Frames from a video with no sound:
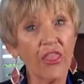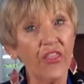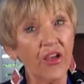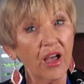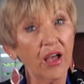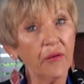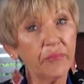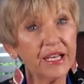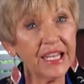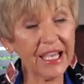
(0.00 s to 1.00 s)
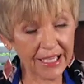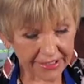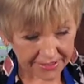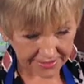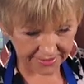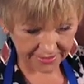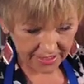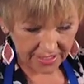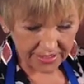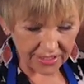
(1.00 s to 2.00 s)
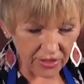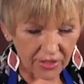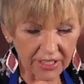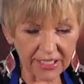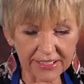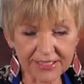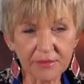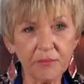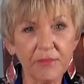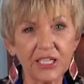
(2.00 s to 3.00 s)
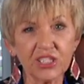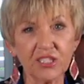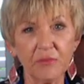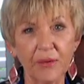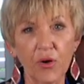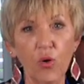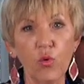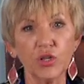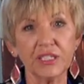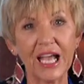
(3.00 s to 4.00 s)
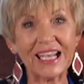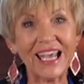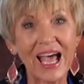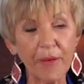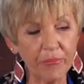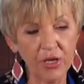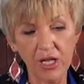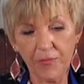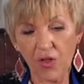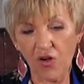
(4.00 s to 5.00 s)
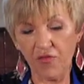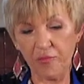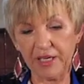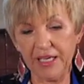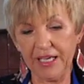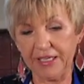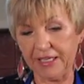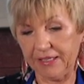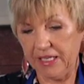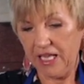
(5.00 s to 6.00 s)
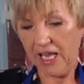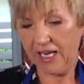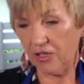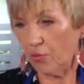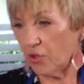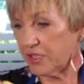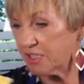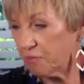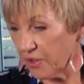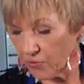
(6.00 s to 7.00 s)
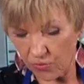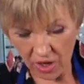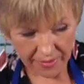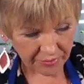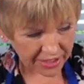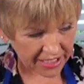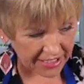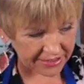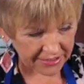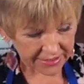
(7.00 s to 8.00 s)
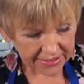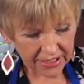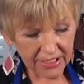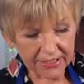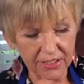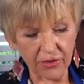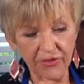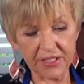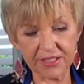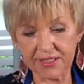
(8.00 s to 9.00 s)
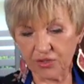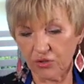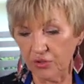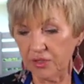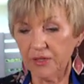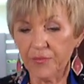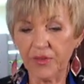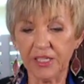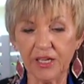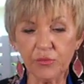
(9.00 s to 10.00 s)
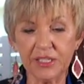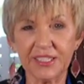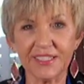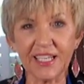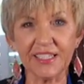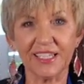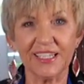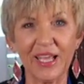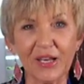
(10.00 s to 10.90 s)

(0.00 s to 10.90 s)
the bananas. So let's mash them up. I want a cup of banana and I want it to be ripe bananas. So this is good. You know, once it starts getting that